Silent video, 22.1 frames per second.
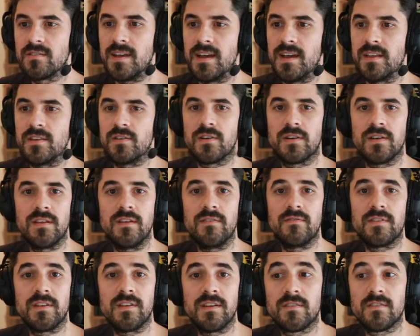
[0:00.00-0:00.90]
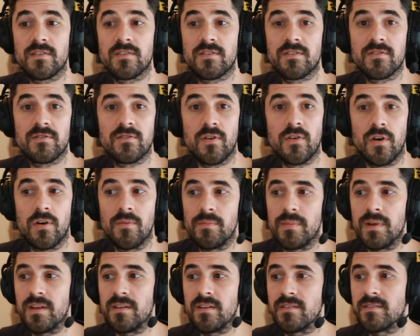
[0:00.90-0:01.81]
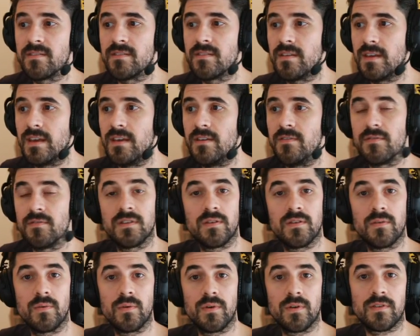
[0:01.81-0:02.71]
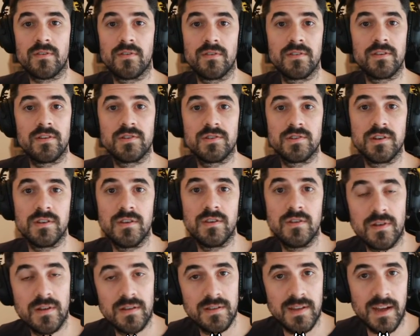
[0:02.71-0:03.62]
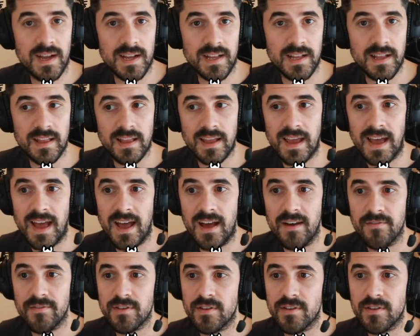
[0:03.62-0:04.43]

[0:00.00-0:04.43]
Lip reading: and you can even see the storm isn't even the worst condition you can technically have.